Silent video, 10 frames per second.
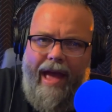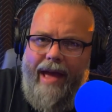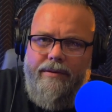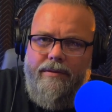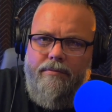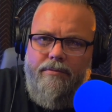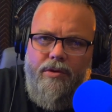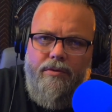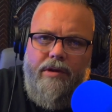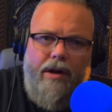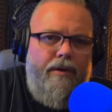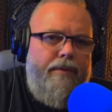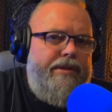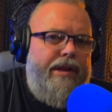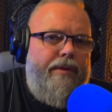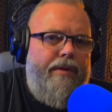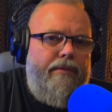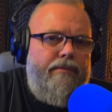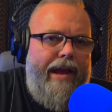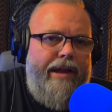I don't know if I'm saying that
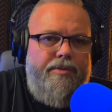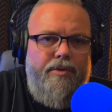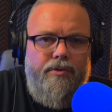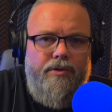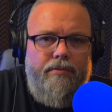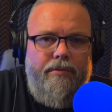right. Asmuse.